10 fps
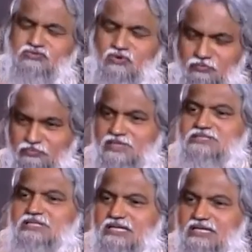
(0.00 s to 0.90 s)
for
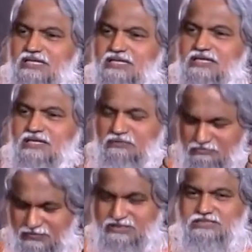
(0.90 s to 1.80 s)
mercy,
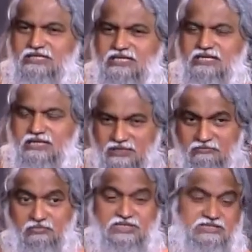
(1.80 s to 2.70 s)
mercy,
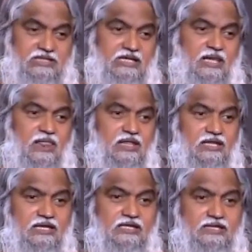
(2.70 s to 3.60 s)
mercy.
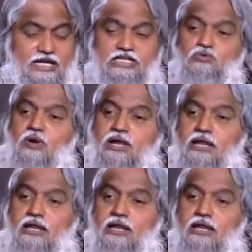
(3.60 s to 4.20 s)
That is why